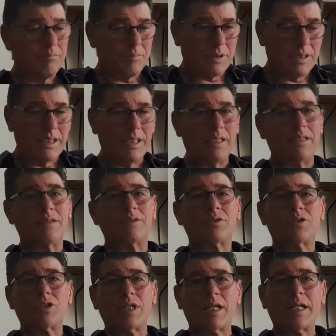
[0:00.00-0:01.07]
please
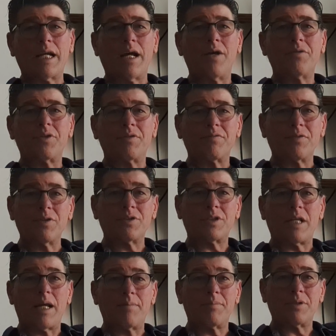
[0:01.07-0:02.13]
check out the first
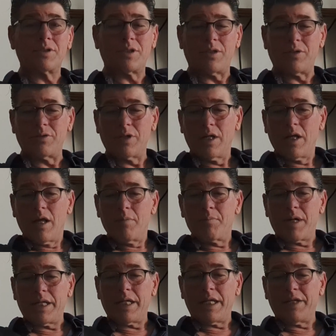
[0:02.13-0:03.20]
episode.
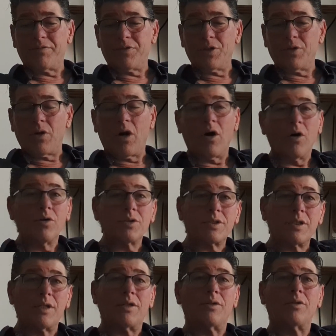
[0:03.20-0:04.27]
But if you
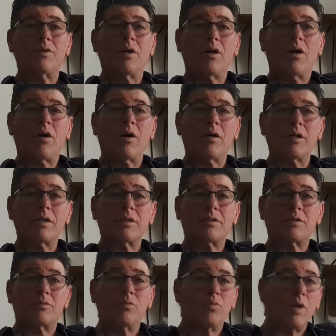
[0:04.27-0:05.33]
also are
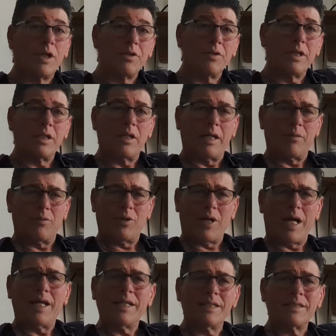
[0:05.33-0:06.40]
wondering like, well,
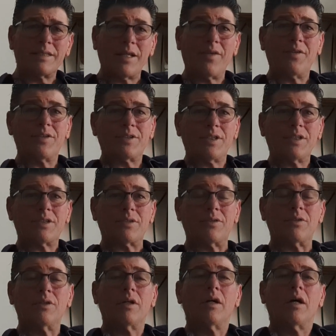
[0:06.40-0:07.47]
how do you sell the
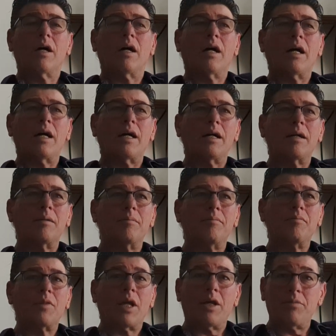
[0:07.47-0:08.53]
sizzle?
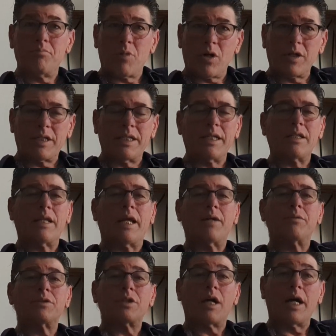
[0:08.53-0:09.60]
And marketing
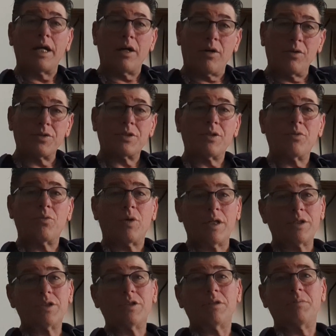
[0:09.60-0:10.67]
language, I also
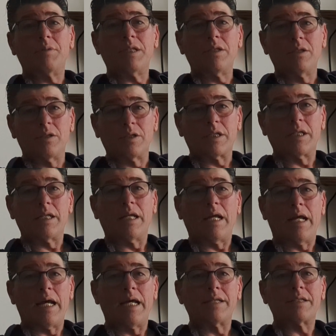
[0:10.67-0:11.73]
want you to be looking
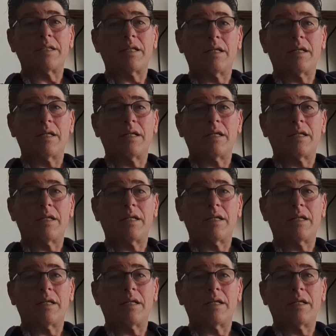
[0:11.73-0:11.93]
at